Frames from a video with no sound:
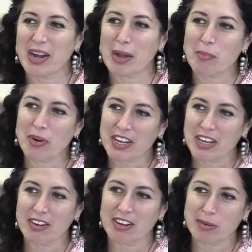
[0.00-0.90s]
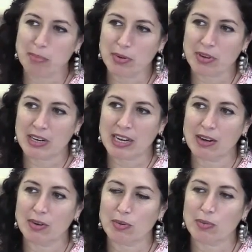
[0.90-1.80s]
I'm working on a book
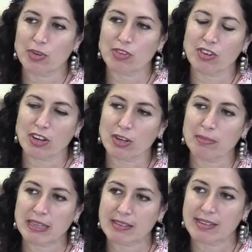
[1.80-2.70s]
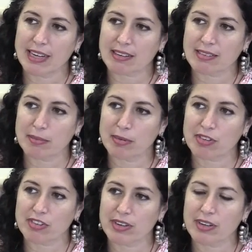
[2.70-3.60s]
now, which documents the
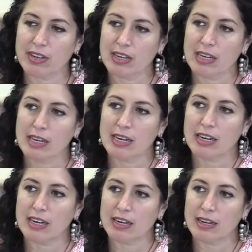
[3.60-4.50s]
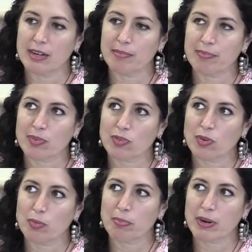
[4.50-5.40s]
exhibition. Um,
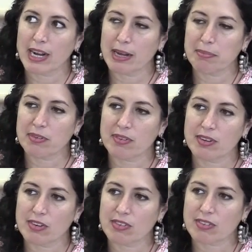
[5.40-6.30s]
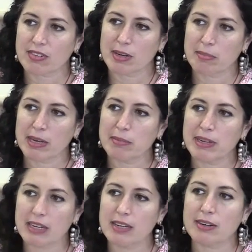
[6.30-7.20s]
so perhaps there's there might
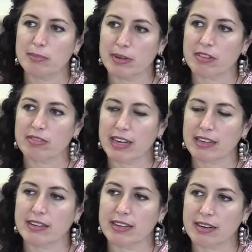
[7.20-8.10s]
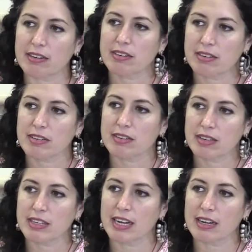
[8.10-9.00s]
be a little bit of that there.
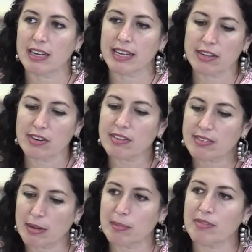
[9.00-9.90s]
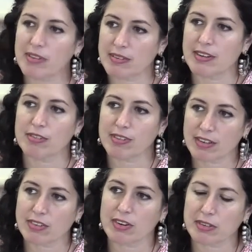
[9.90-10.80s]
Yeah, like there is some of the stuff I
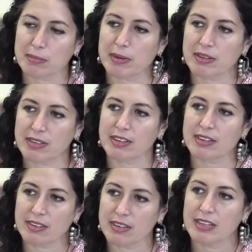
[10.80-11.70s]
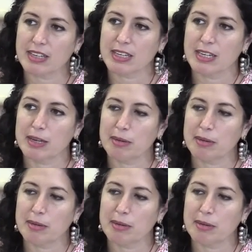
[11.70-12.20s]
talked about there, mm -hmm.